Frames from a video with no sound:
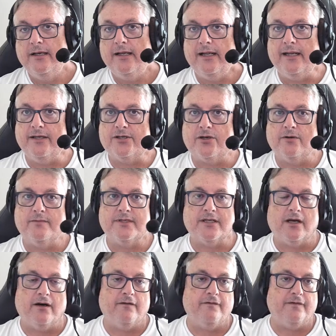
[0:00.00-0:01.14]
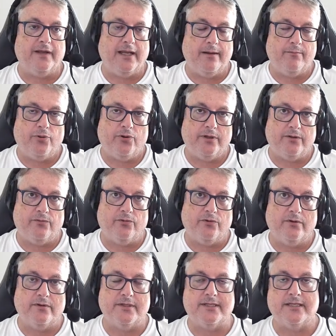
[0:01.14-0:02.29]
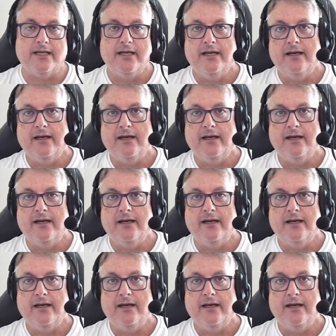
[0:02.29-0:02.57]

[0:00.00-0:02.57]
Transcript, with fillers: in terms of input rules,